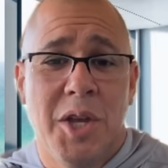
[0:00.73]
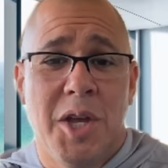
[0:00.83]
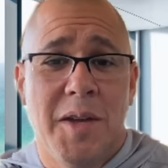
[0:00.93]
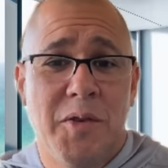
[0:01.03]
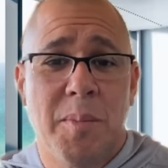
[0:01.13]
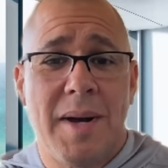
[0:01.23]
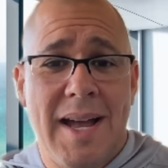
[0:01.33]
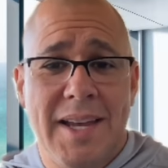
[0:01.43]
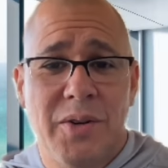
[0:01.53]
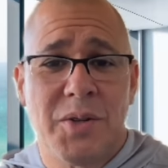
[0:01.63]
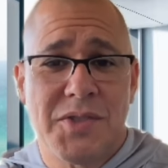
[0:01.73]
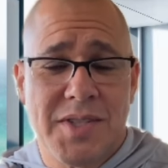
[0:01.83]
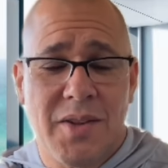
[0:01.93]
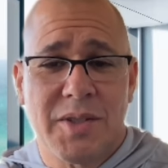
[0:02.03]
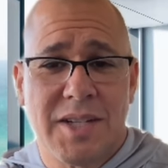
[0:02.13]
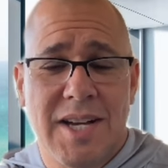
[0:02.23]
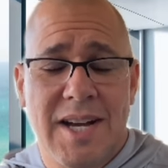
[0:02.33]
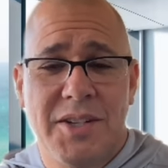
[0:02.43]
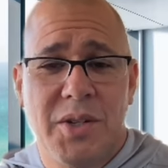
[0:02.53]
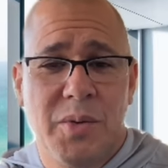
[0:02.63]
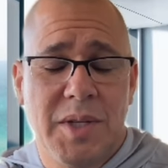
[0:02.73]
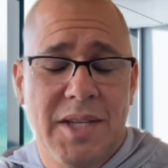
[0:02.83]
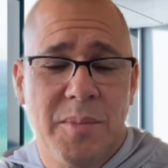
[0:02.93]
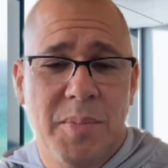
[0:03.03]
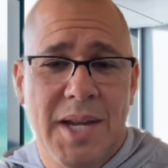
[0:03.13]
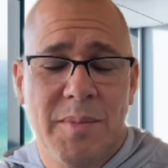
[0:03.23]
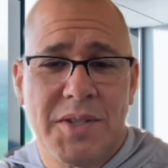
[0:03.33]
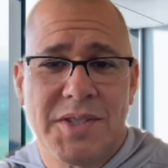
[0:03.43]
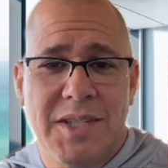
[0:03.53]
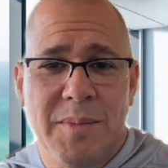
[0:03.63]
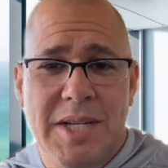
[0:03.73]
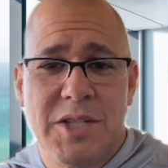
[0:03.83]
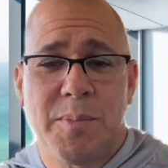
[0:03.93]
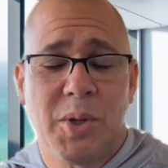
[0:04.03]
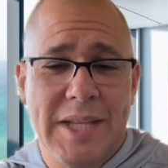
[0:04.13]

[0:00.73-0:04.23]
If you're buying or selling a condo in Panama City Beach,